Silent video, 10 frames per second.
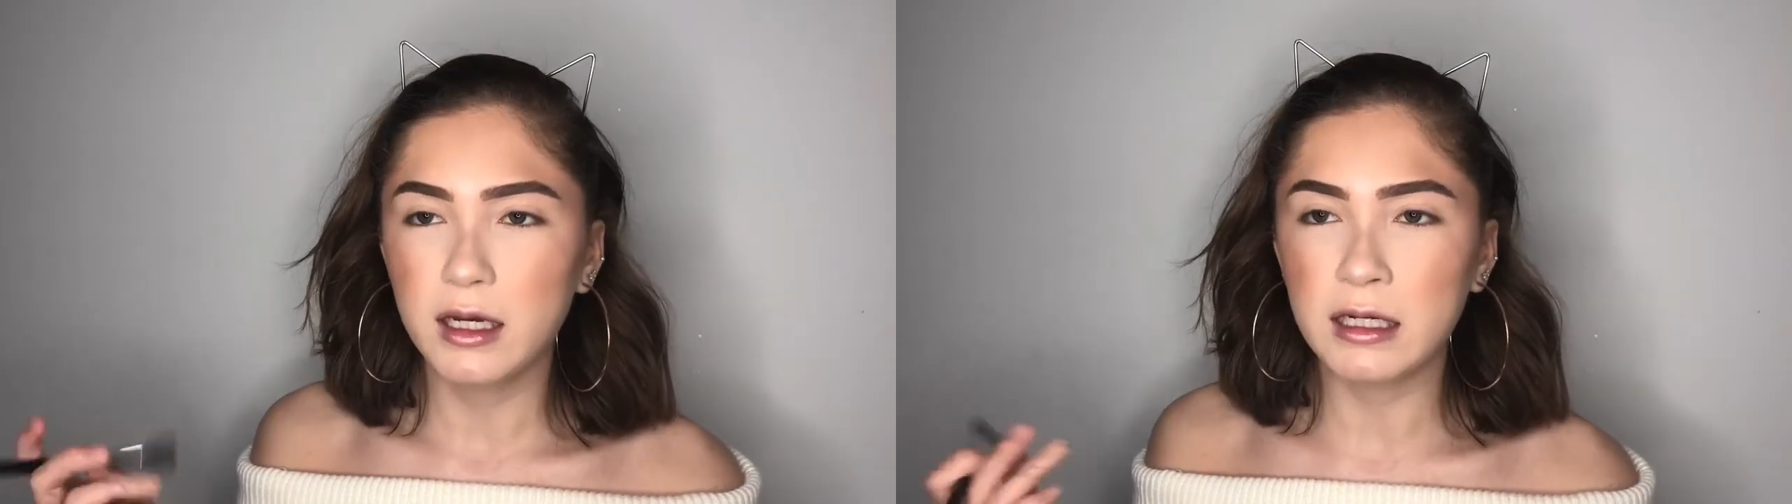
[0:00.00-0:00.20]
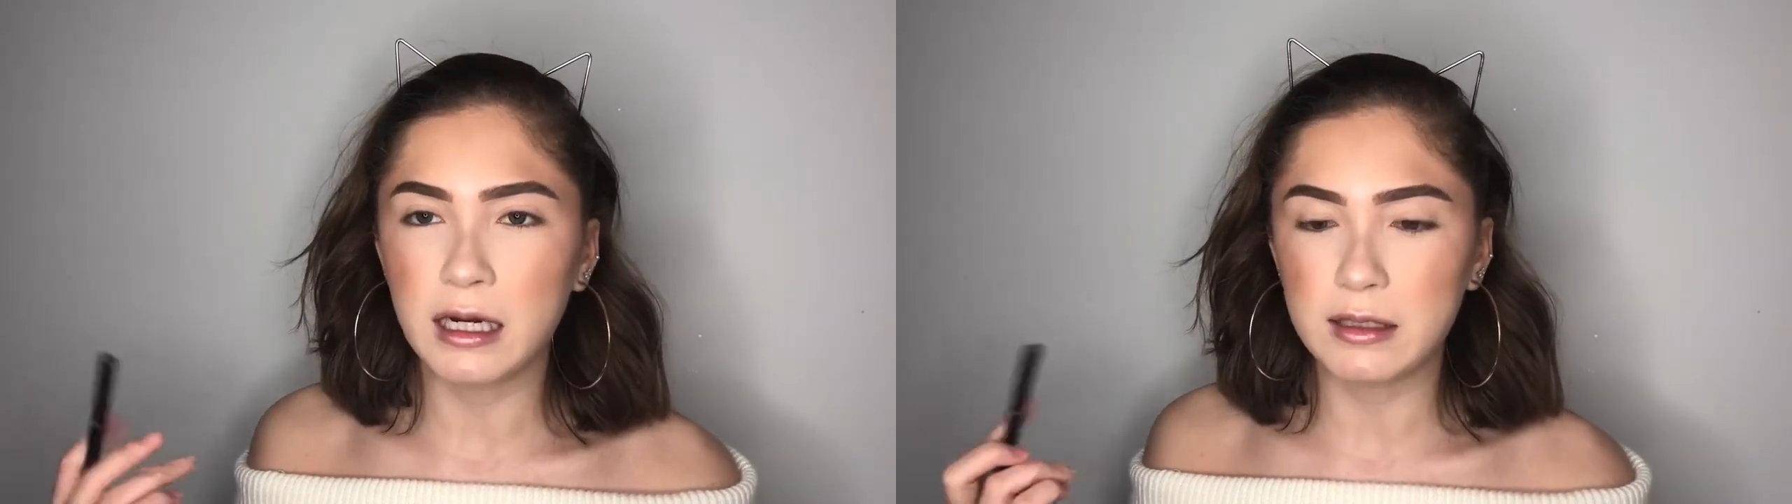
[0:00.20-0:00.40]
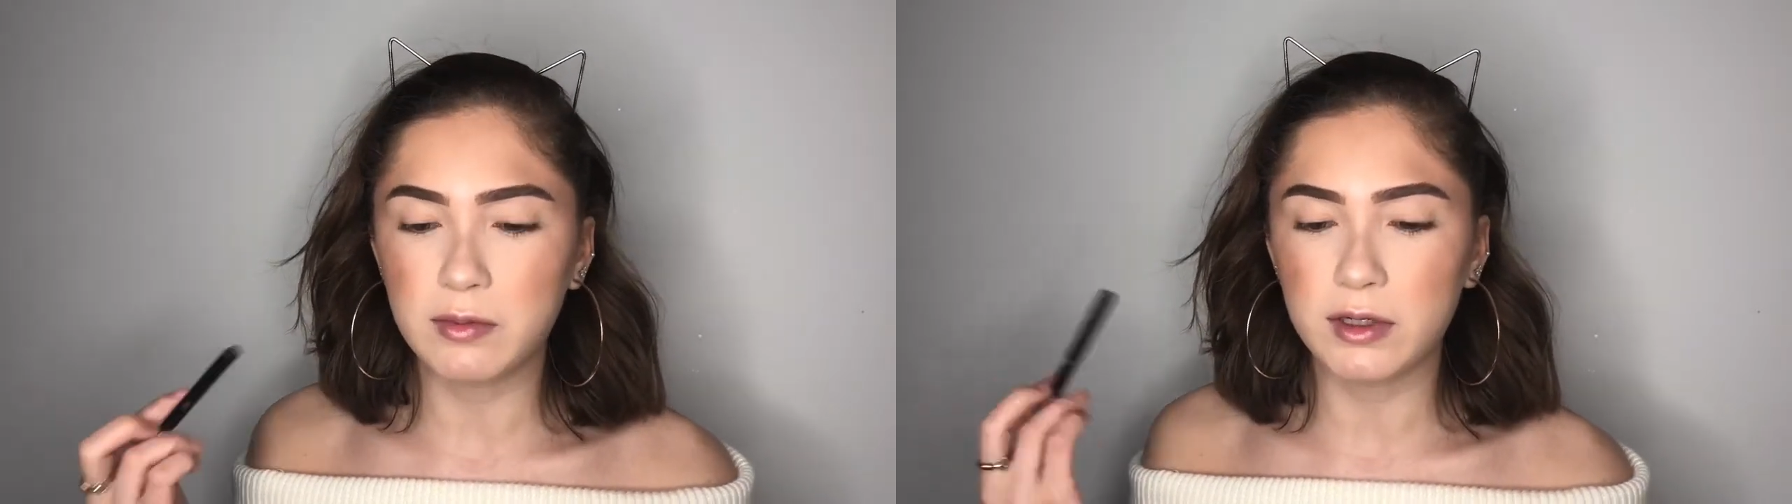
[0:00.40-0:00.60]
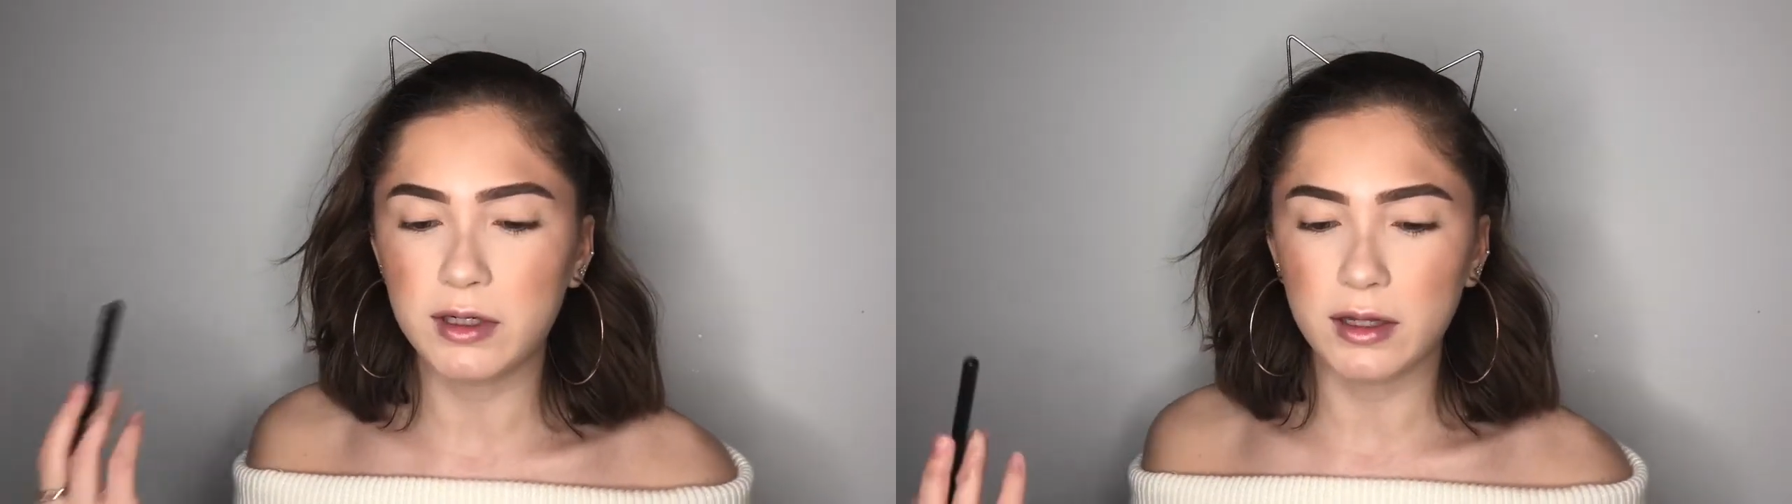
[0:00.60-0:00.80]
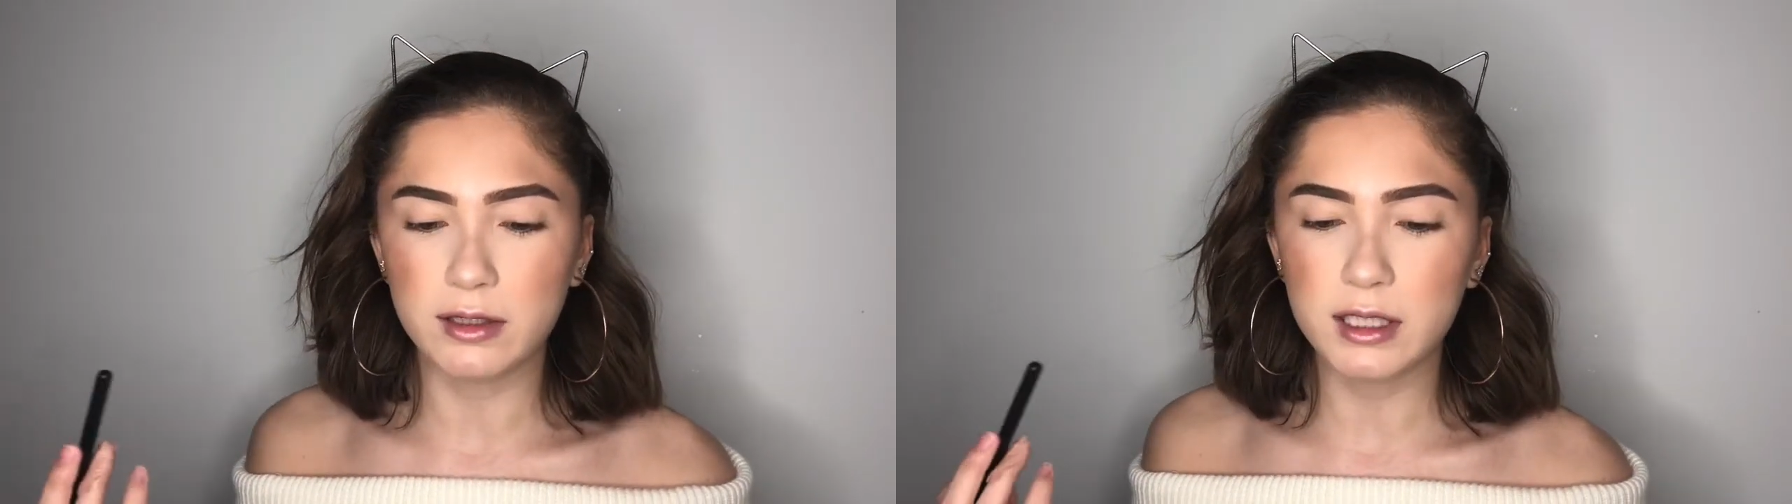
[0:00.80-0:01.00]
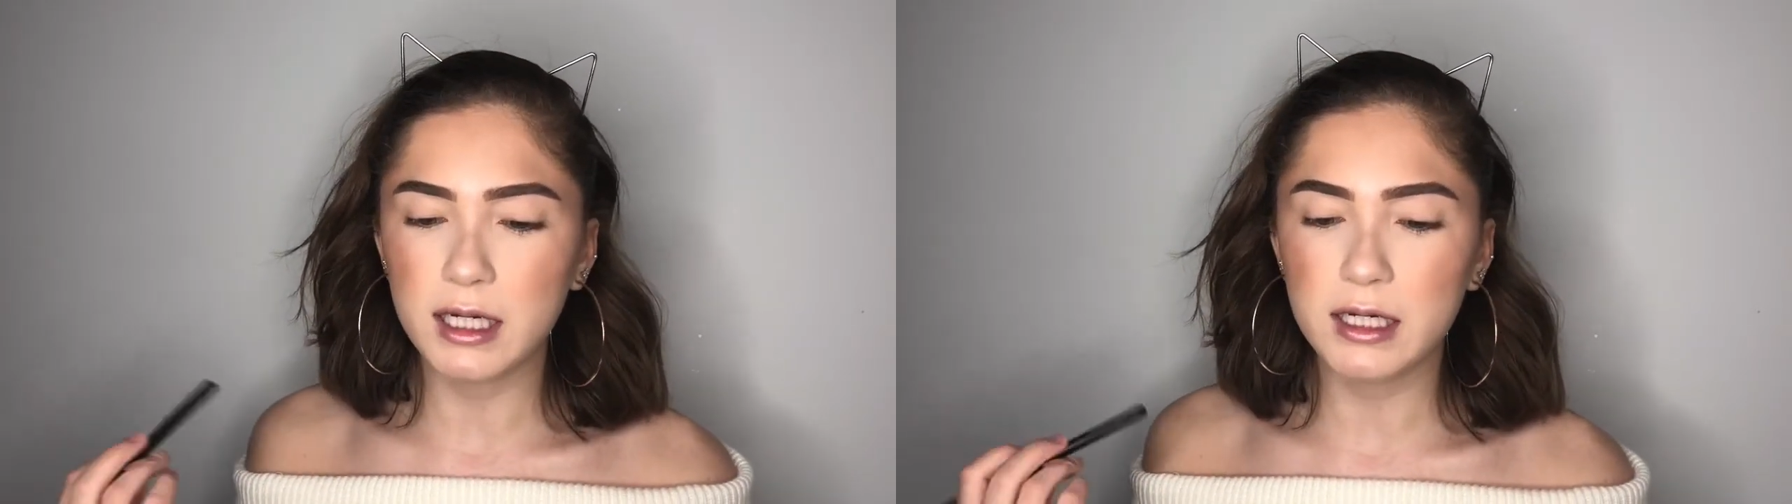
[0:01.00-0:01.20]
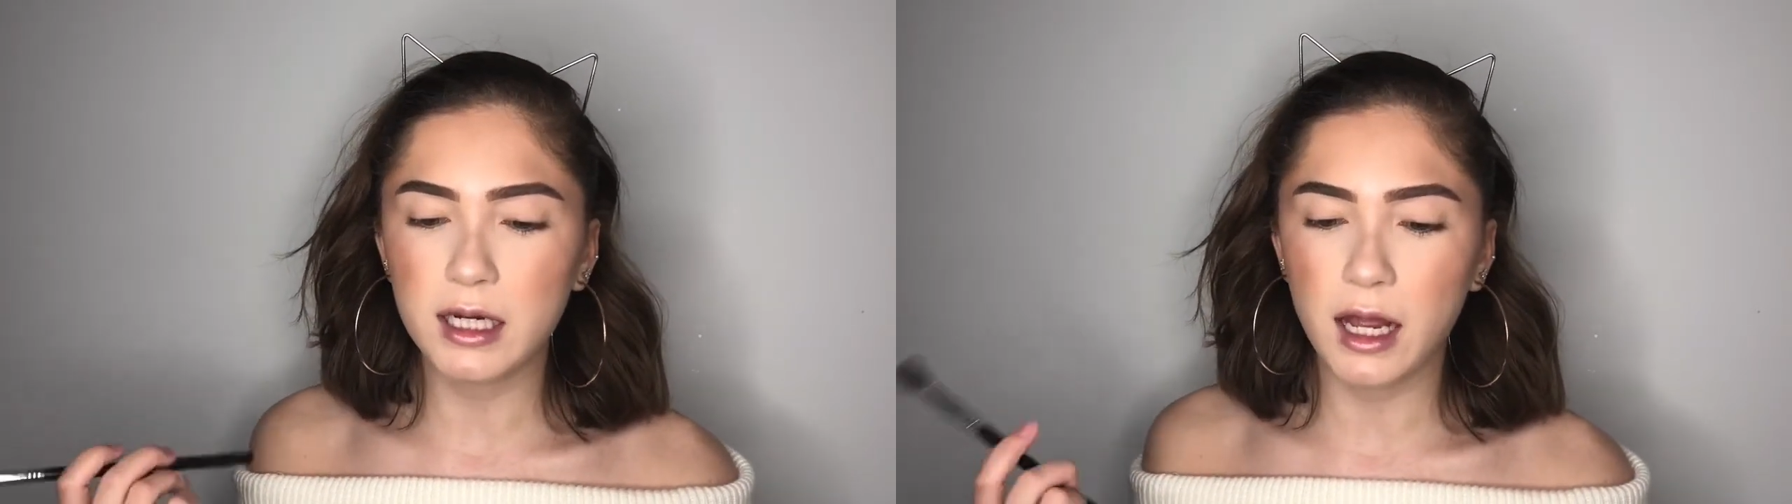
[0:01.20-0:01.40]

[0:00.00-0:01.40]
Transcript: and kind of put it on the lid,